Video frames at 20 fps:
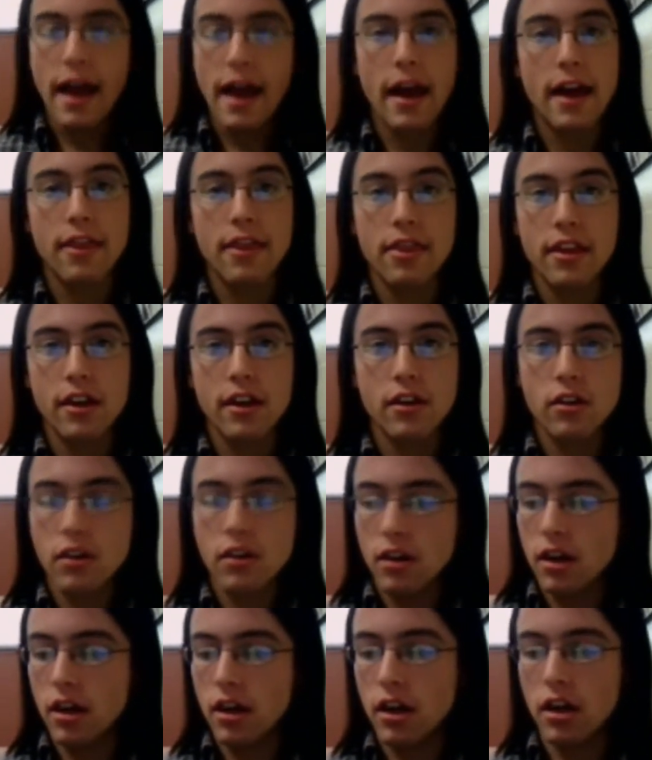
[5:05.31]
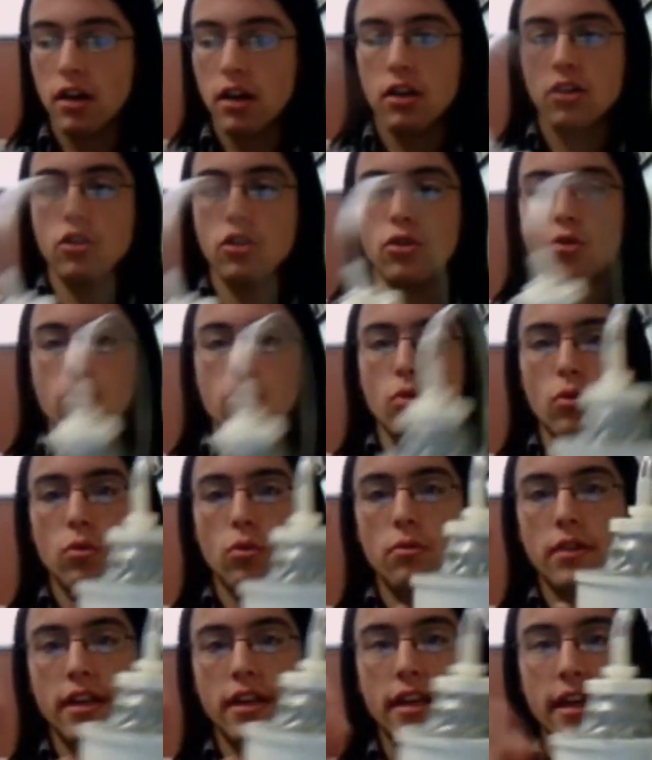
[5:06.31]
And then you
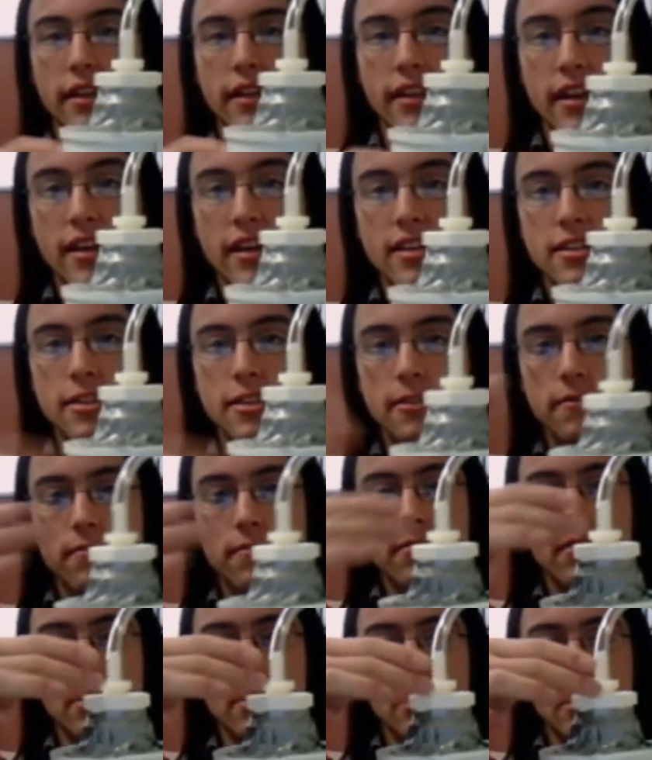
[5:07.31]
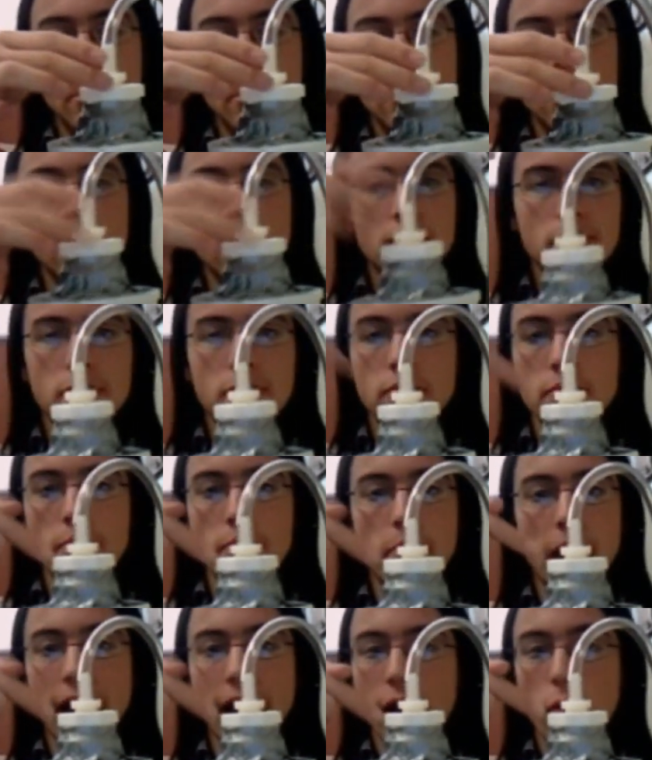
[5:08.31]
get this,
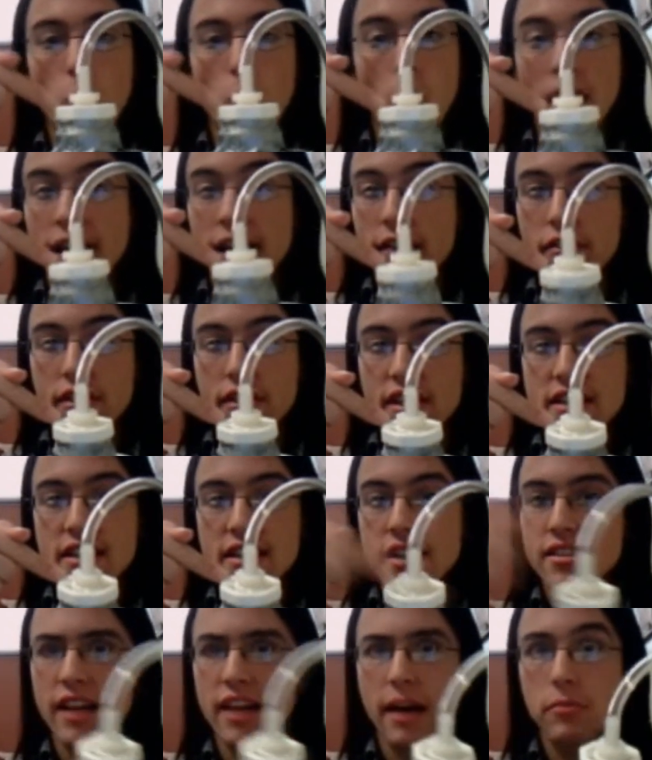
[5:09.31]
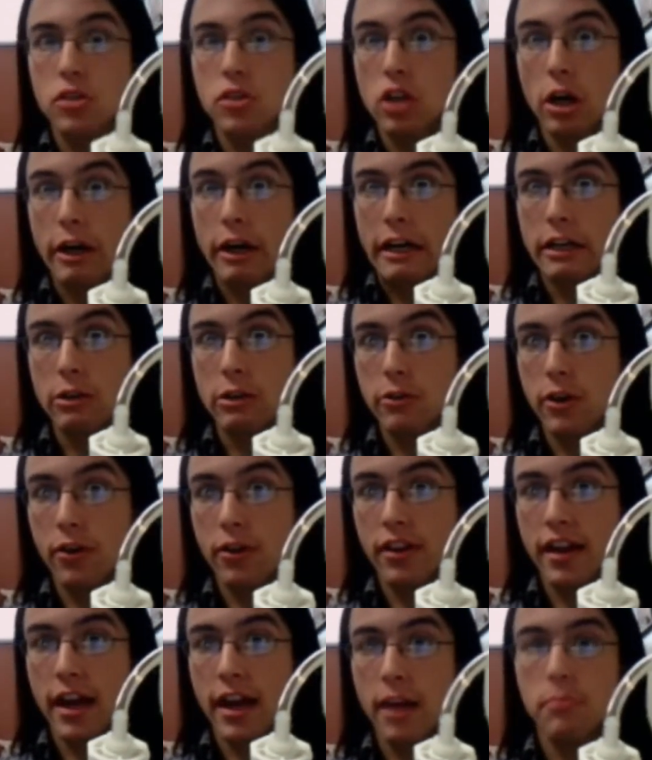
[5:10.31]
buy whatever this is. I'm sorry, I don't know
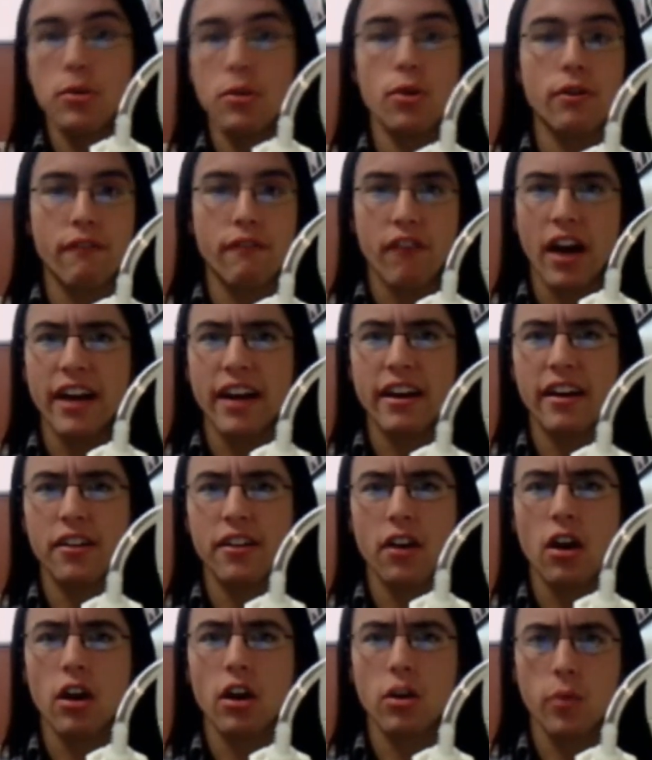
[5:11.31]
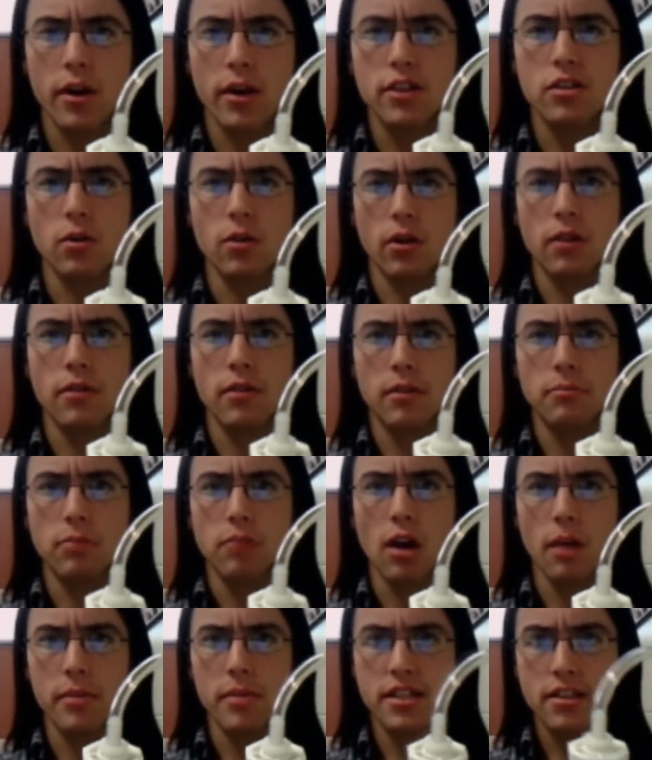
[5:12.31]
the name. You can find it at the hardware store,
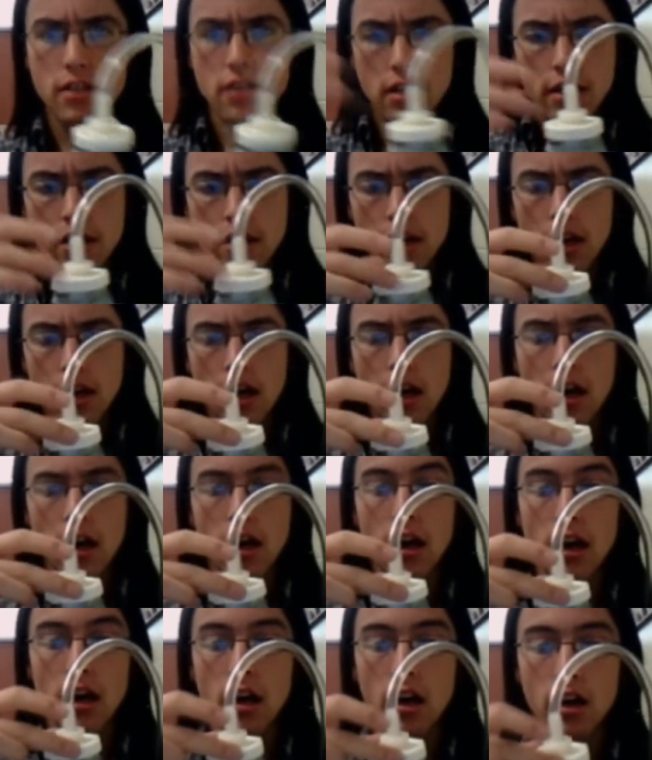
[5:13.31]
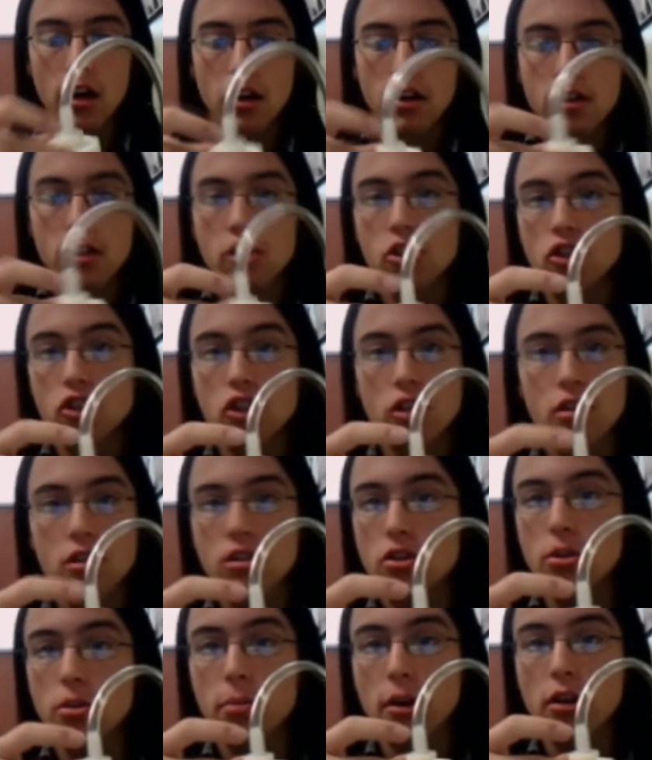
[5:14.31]
promise. Just
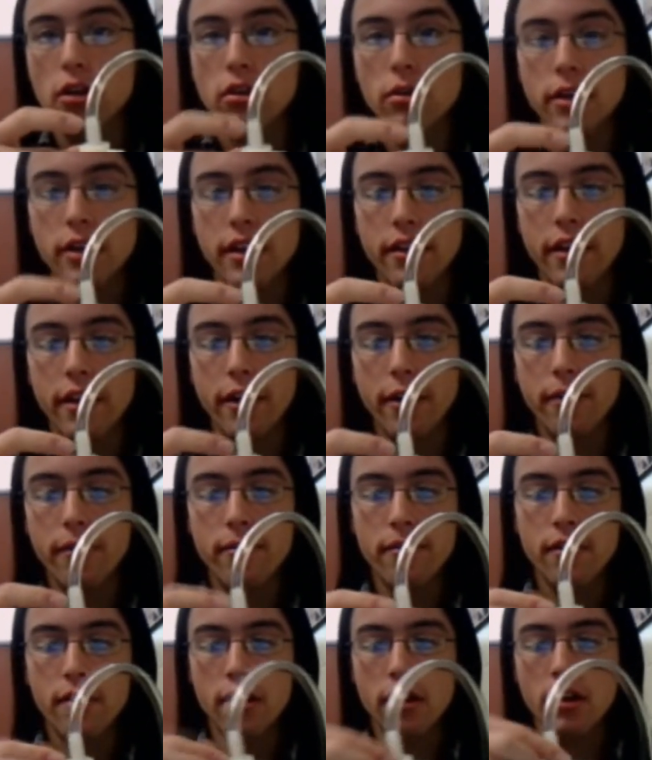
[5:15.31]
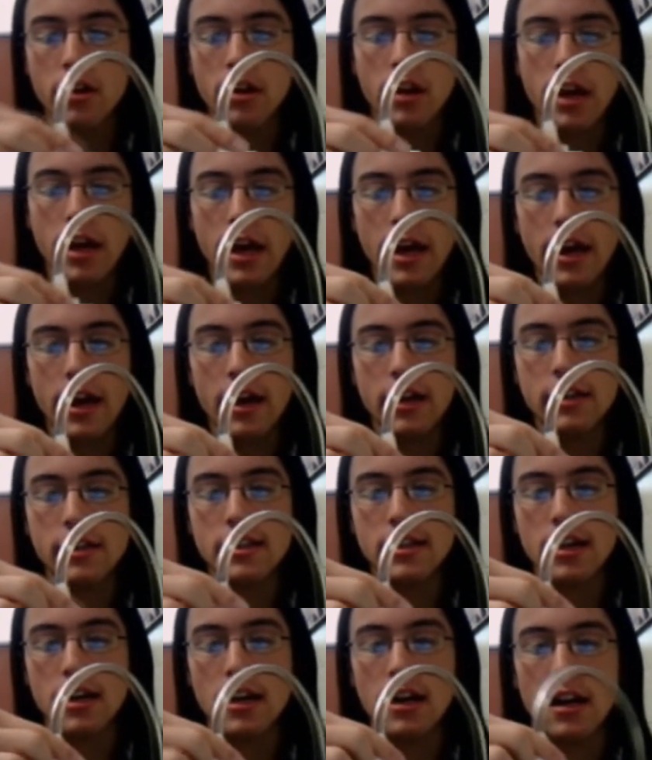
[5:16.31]
super glue it in there, and
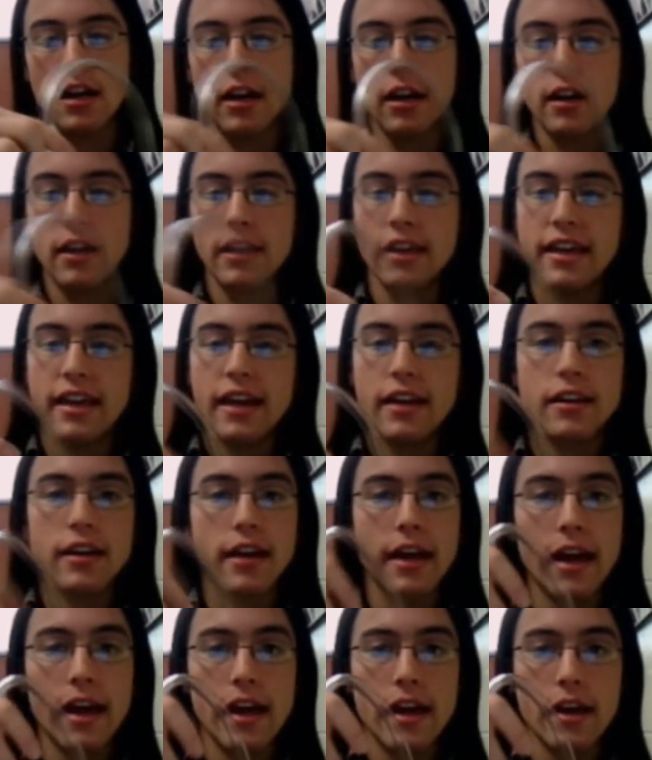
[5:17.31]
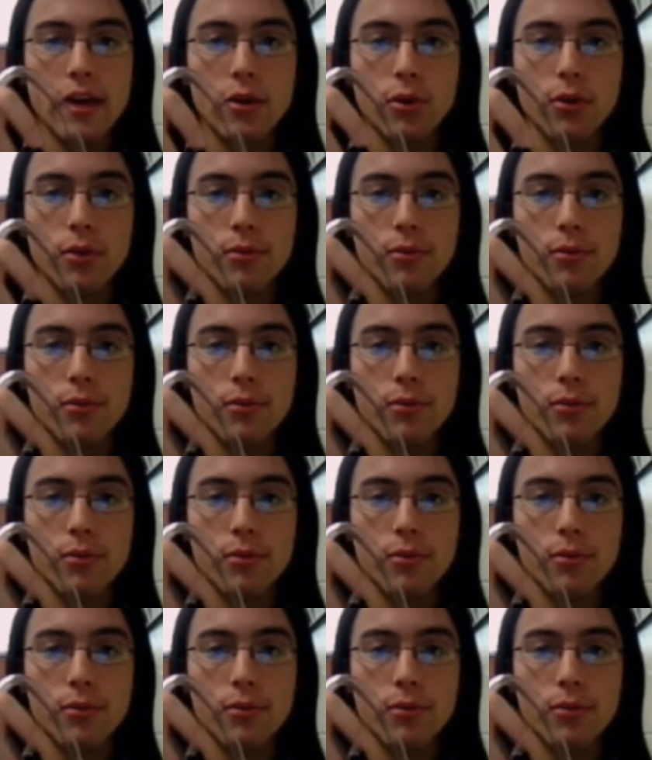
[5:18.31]
get a